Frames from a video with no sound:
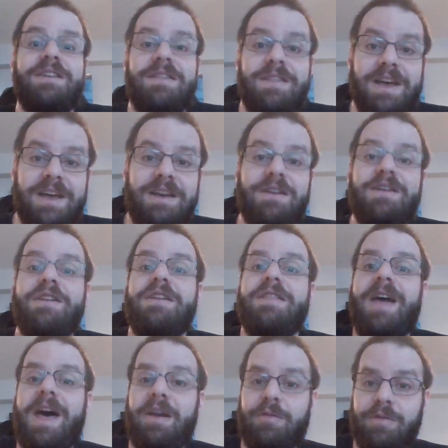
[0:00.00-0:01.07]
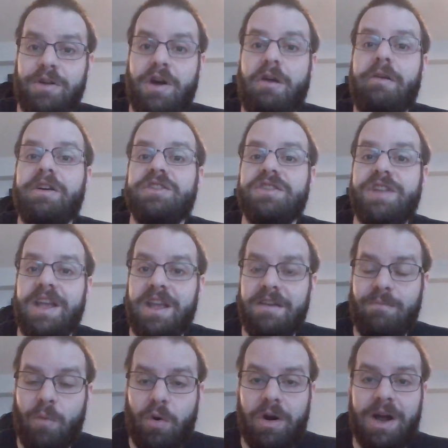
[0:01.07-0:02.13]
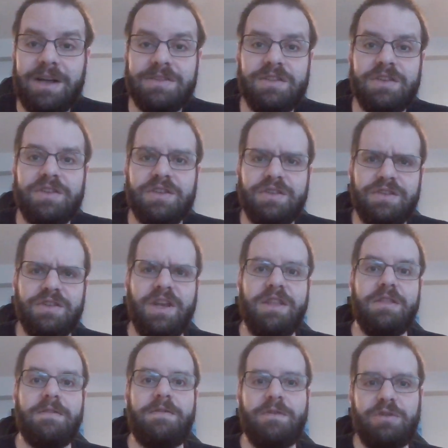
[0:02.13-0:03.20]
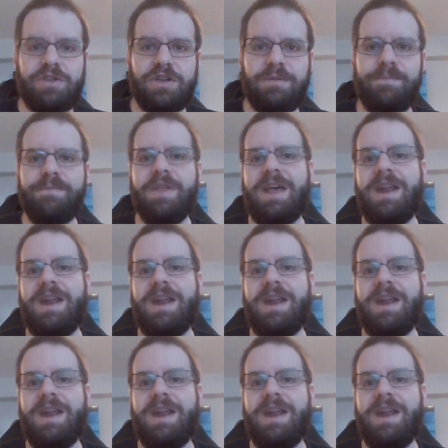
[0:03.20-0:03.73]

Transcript: then that'll encourage the taking of more hostages in the future.